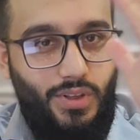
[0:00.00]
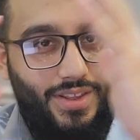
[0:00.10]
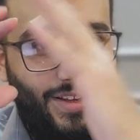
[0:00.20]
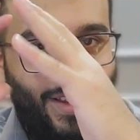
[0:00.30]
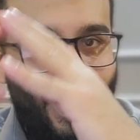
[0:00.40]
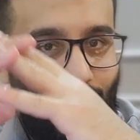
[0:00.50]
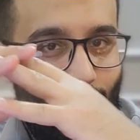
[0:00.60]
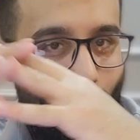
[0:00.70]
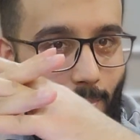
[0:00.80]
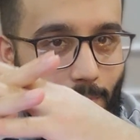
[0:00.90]
is where the
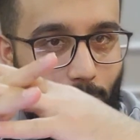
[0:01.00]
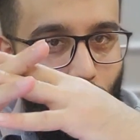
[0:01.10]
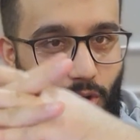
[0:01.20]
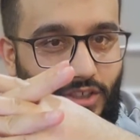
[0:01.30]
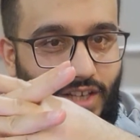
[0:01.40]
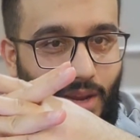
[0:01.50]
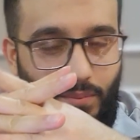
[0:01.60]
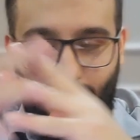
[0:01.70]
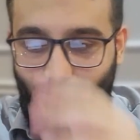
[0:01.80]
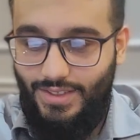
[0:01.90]
merge
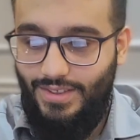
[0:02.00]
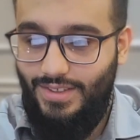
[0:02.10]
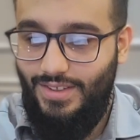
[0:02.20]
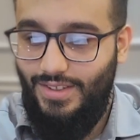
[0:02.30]
happens.